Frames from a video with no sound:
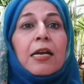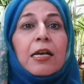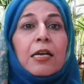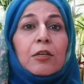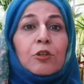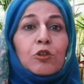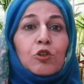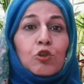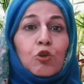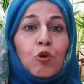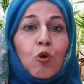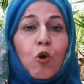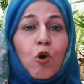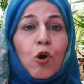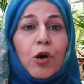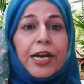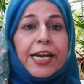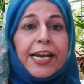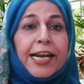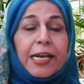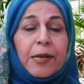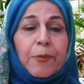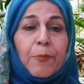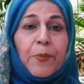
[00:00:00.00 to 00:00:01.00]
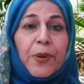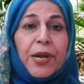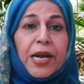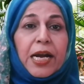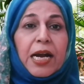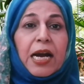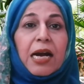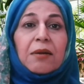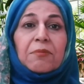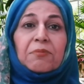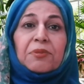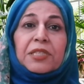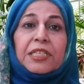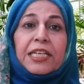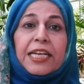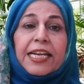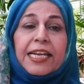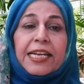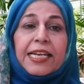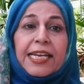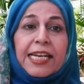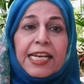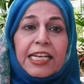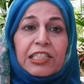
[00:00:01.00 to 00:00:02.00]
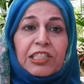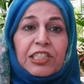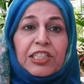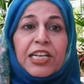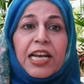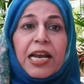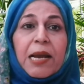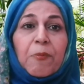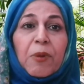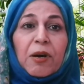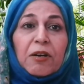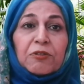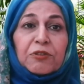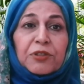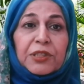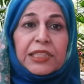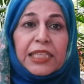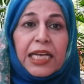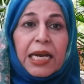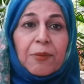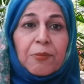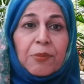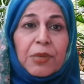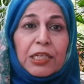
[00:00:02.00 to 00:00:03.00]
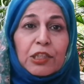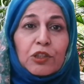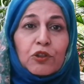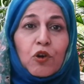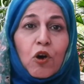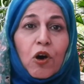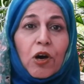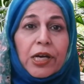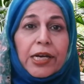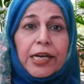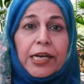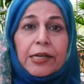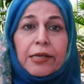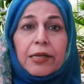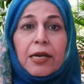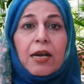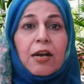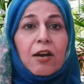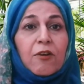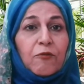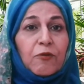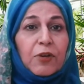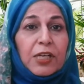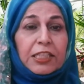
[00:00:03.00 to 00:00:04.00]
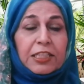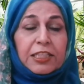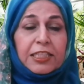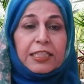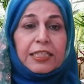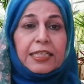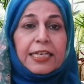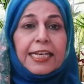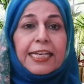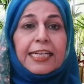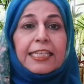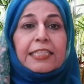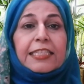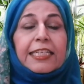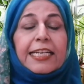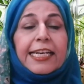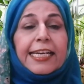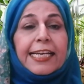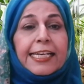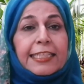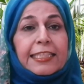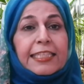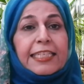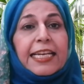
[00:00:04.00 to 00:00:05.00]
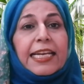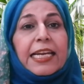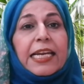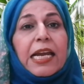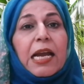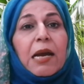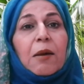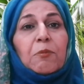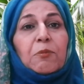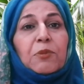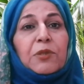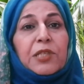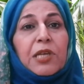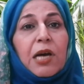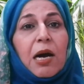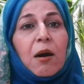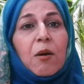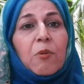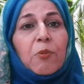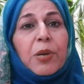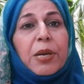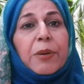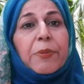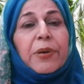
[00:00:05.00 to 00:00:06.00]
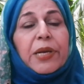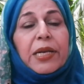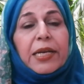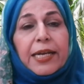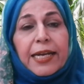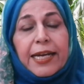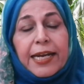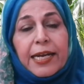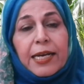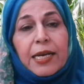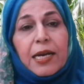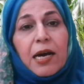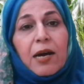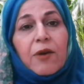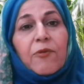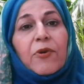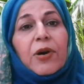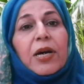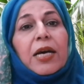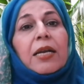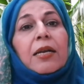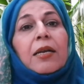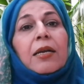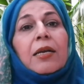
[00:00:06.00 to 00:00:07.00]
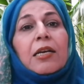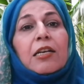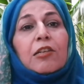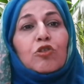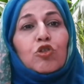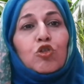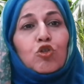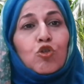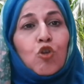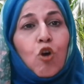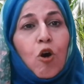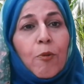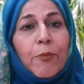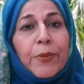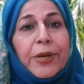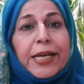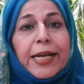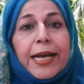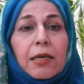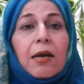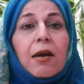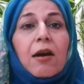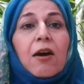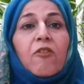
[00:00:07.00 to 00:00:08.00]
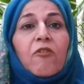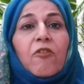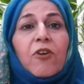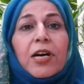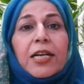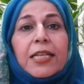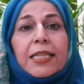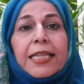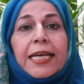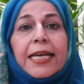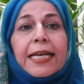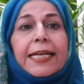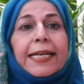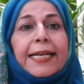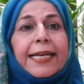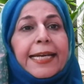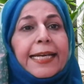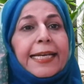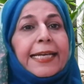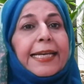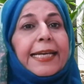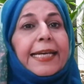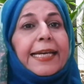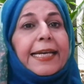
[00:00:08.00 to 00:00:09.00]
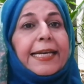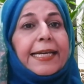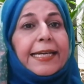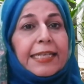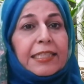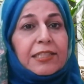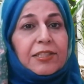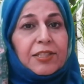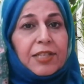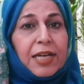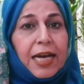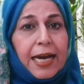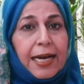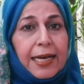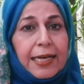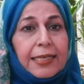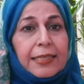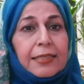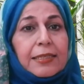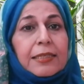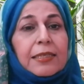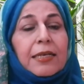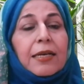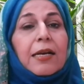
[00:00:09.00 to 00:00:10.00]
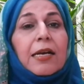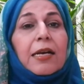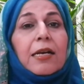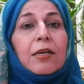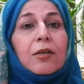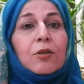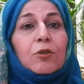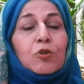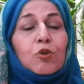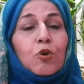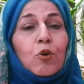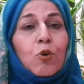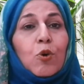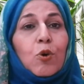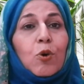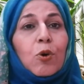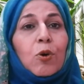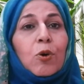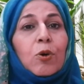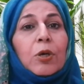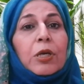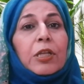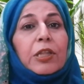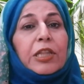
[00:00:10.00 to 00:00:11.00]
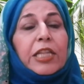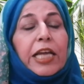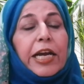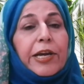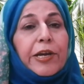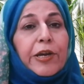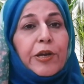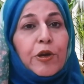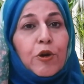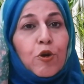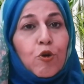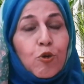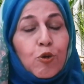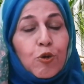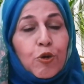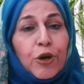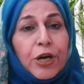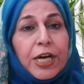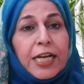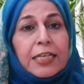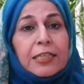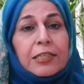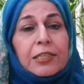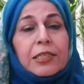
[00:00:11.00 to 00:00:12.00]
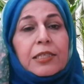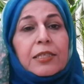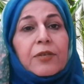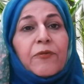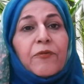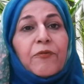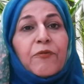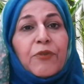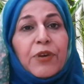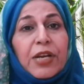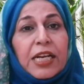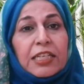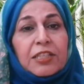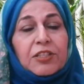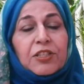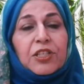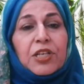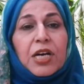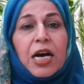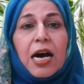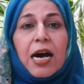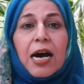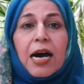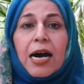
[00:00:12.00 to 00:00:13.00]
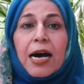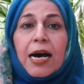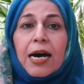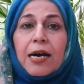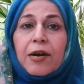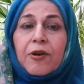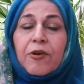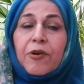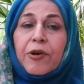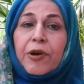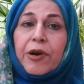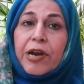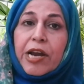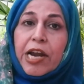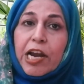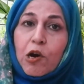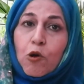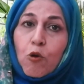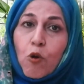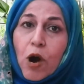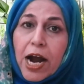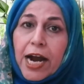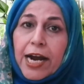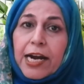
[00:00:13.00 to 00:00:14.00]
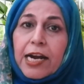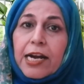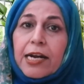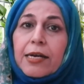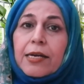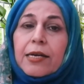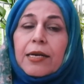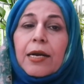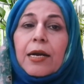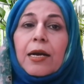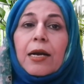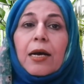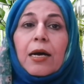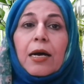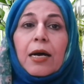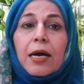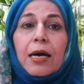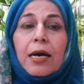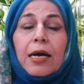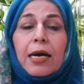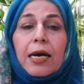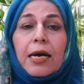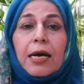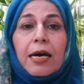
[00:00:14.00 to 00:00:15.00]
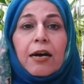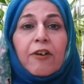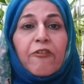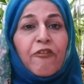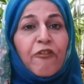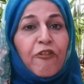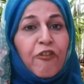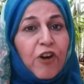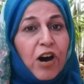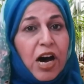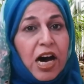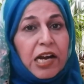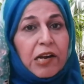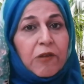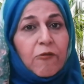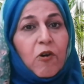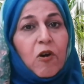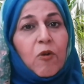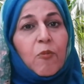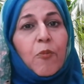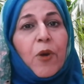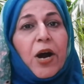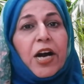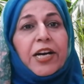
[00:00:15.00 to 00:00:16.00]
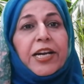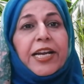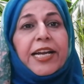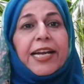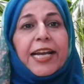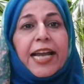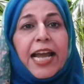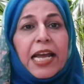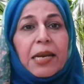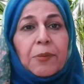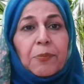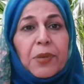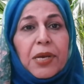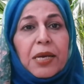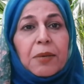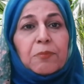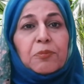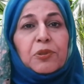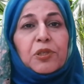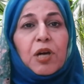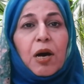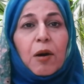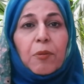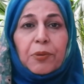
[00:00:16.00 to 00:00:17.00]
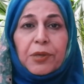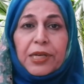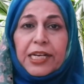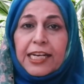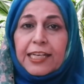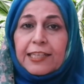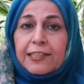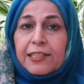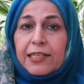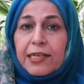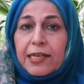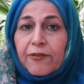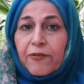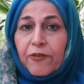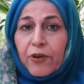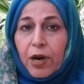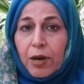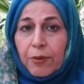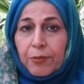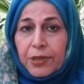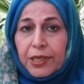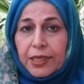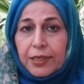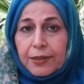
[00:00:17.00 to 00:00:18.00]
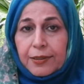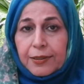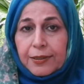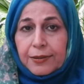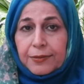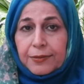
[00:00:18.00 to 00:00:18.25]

So it becomes in a shape of semi-solid, which is easily absorbable in our stomach, further in intestines. So the nutrients which are required for our body can be absorbed easily from it.